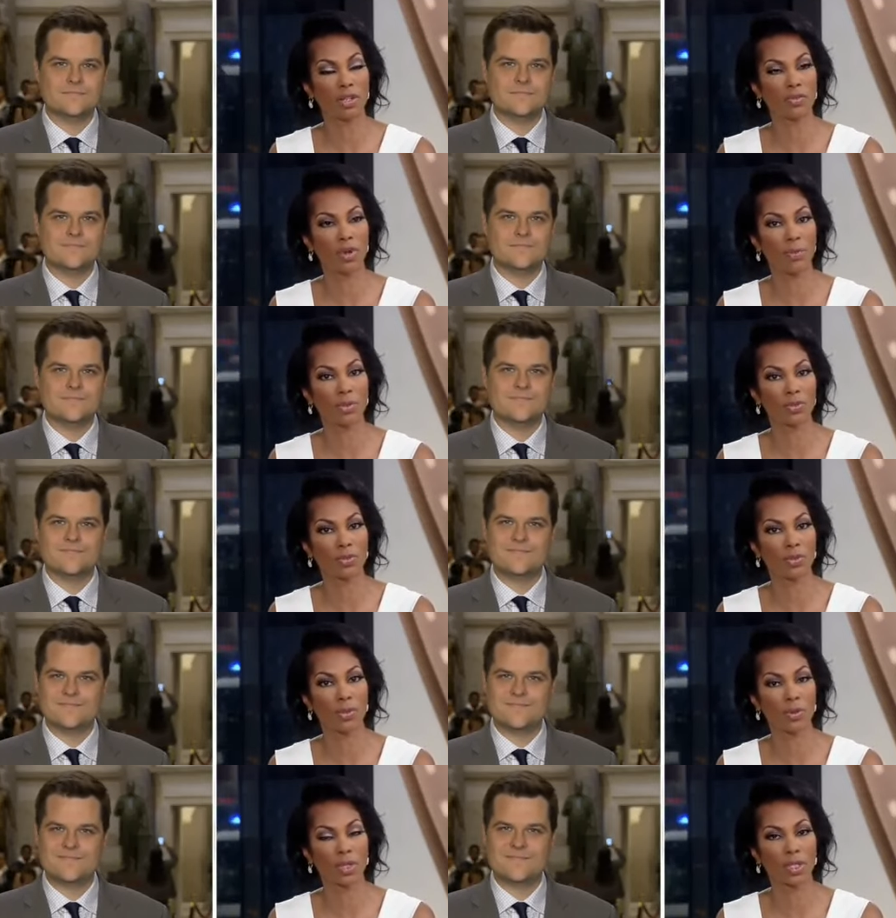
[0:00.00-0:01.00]
Speaker 1: John Roberts
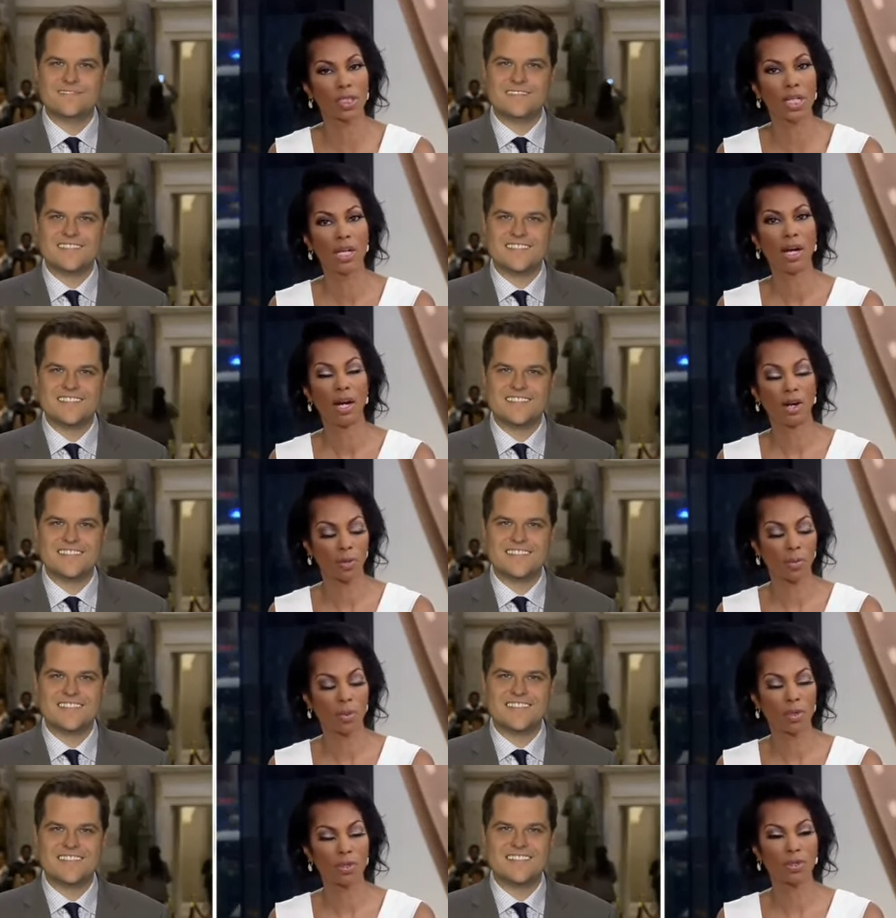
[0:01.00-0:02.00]
recorded, uh,
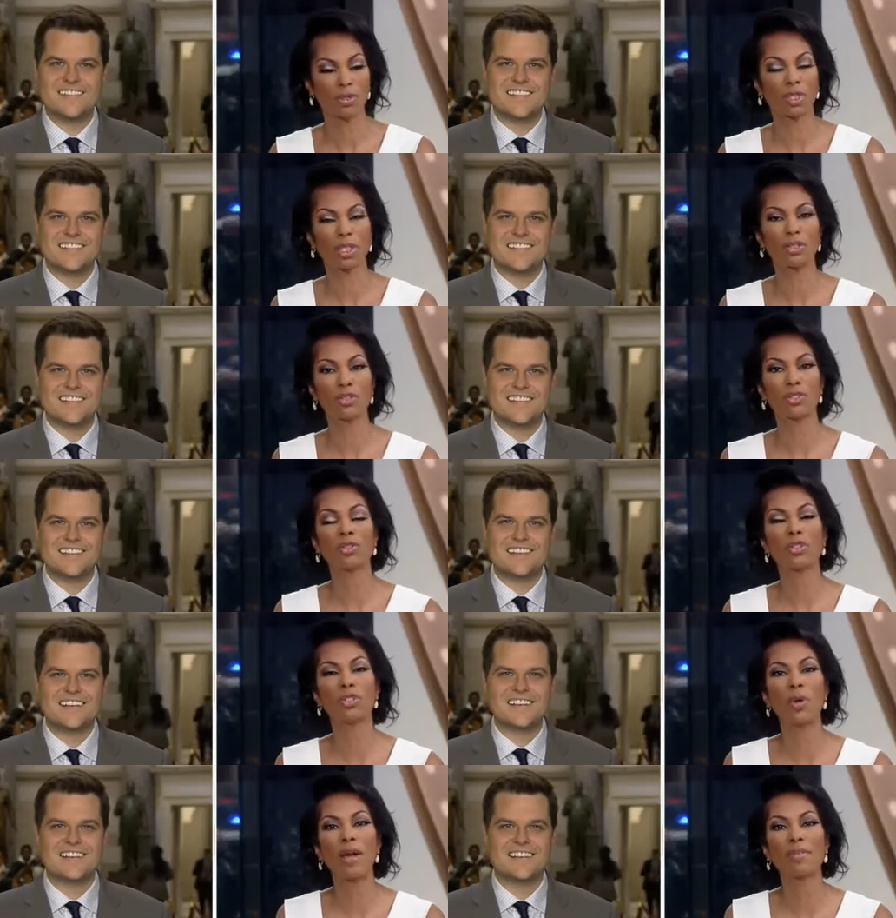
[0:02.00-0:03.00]
reported earlier. So
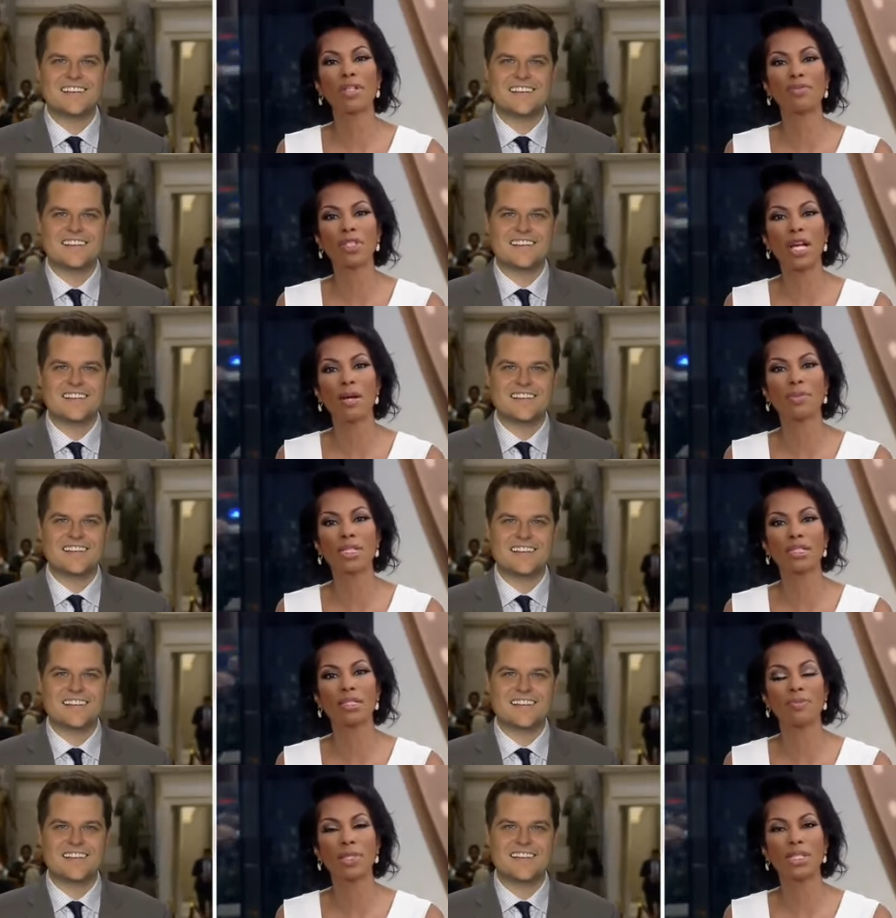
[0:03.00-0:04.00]
do you have enough time to
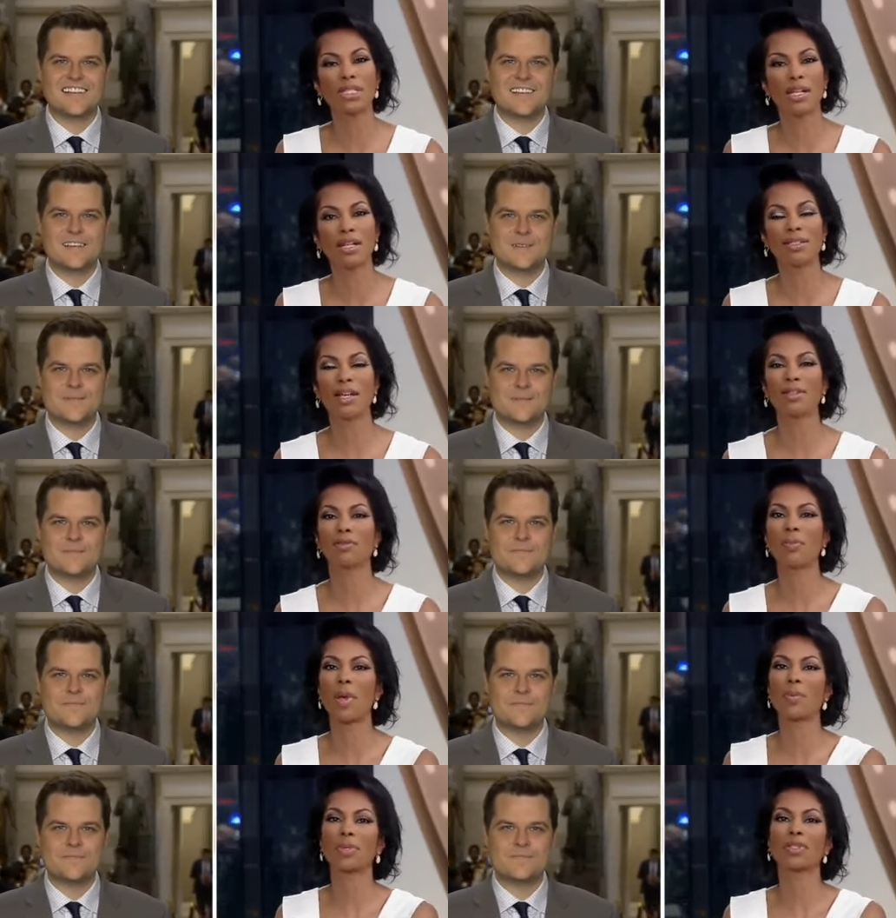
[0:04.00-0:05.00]
get something done now that
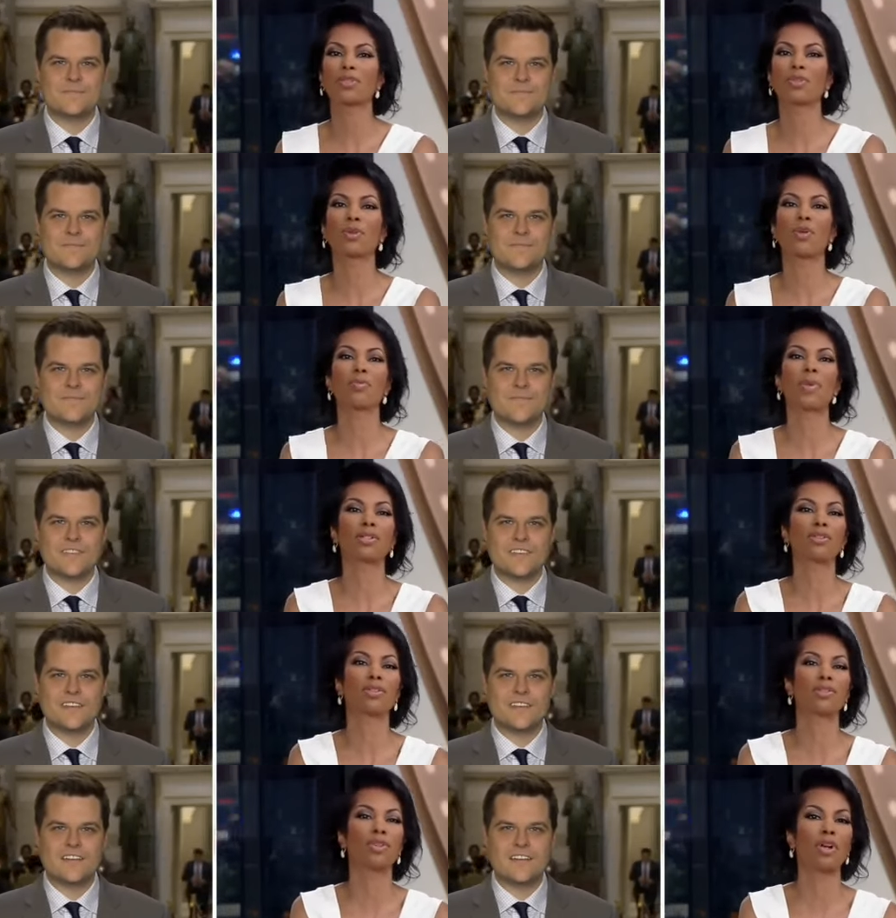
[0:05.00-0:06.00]
Republicans are going back
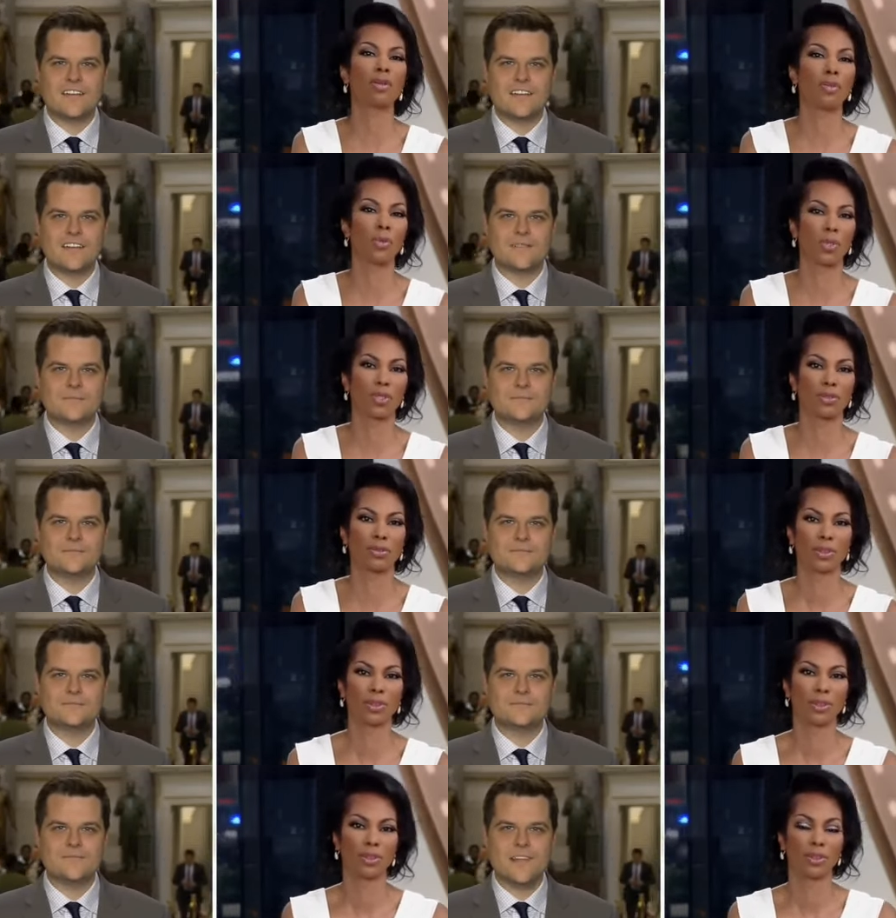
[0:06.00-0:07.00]
to the
Speaker 2: drawing board?
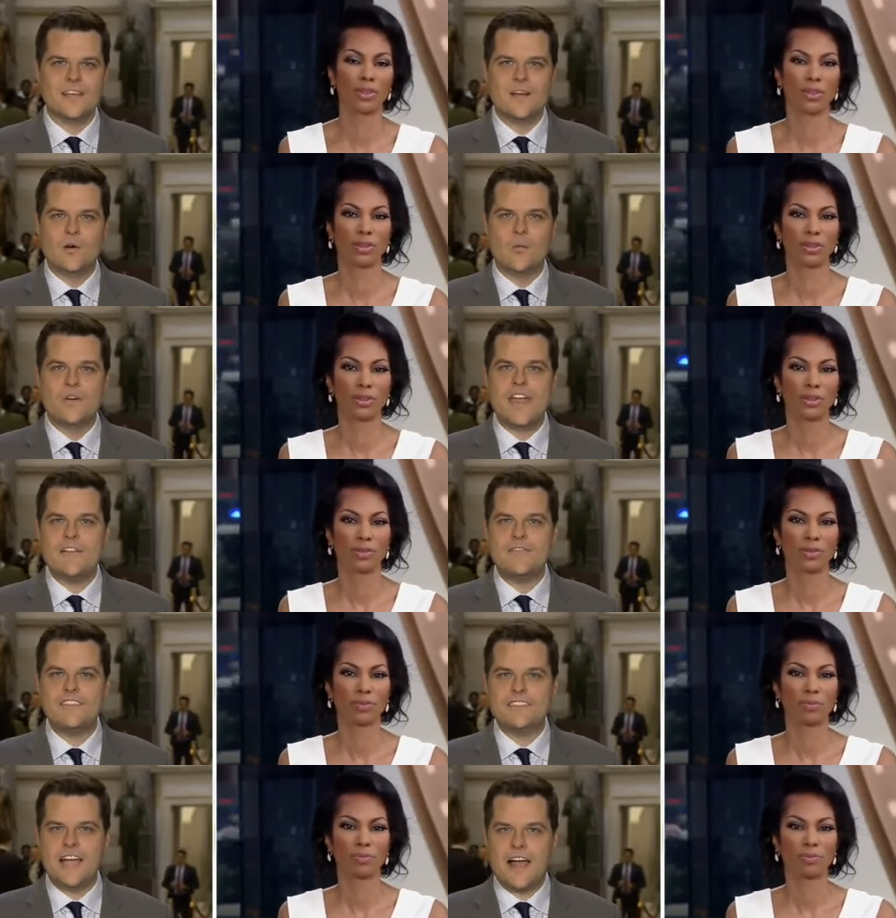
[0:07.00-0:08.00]
We
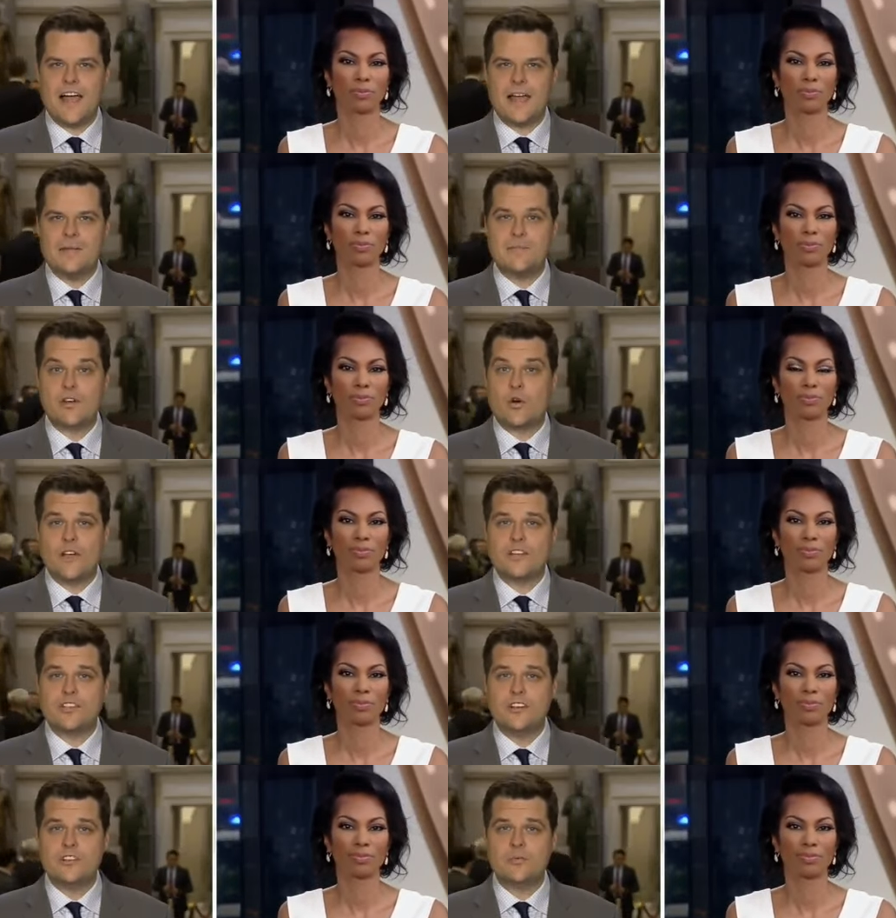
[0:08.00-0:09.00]
have the time. The
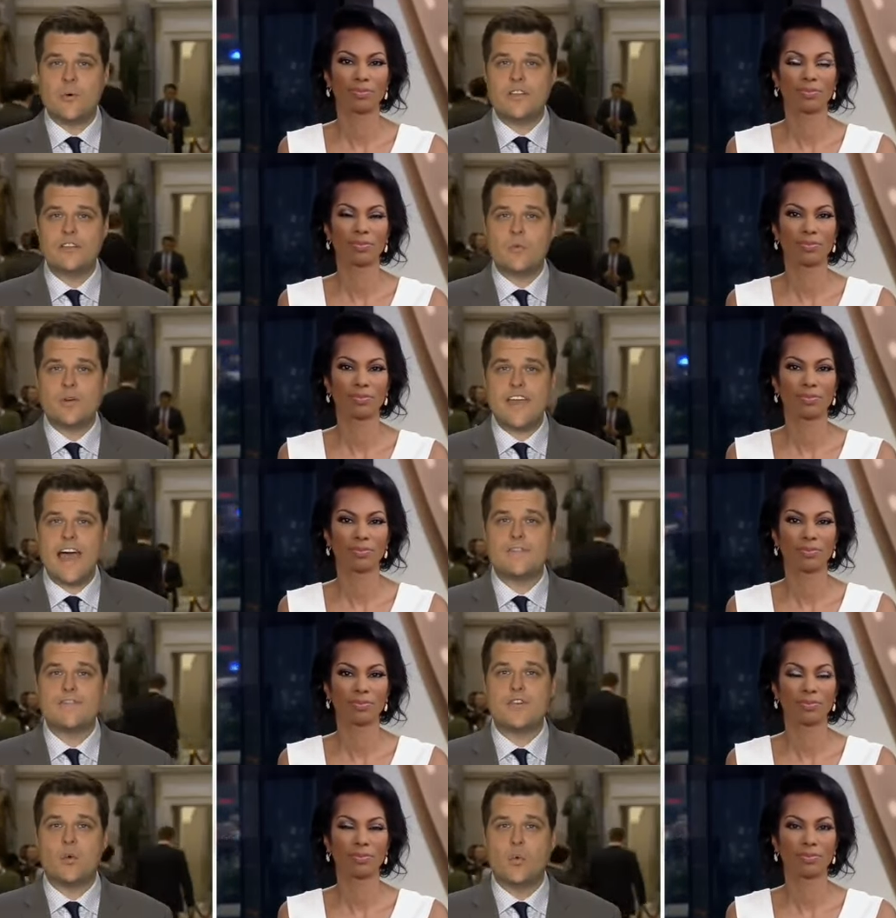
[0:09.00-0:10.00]
question is whether we
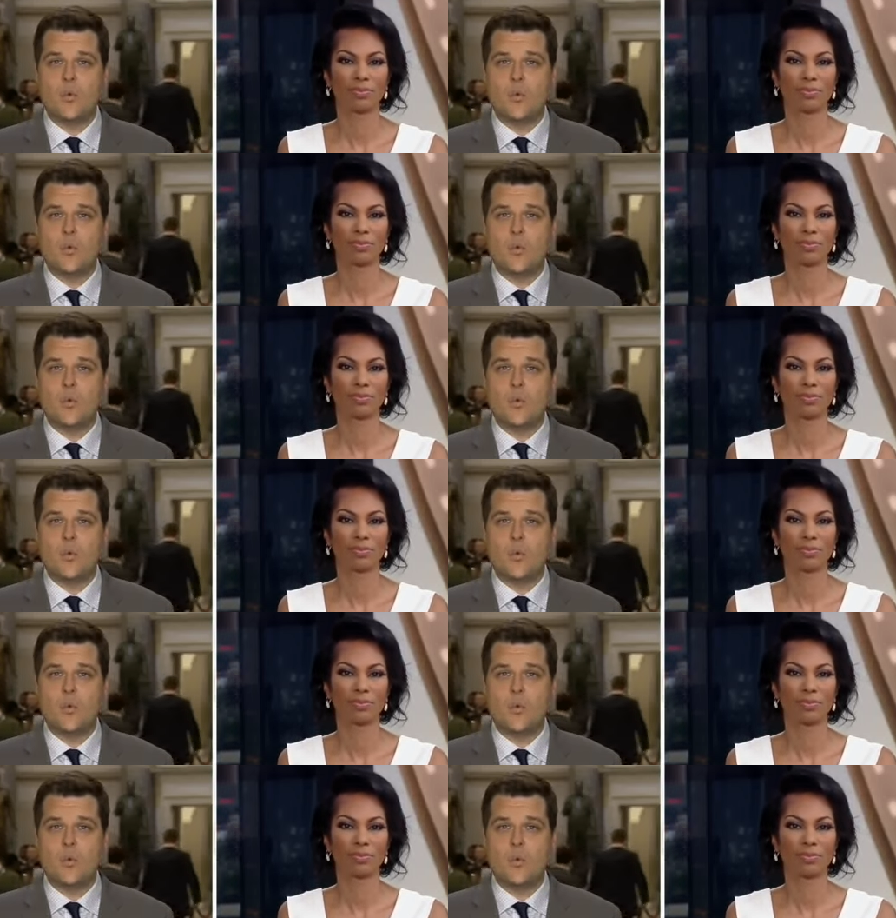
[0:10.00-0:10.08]
have the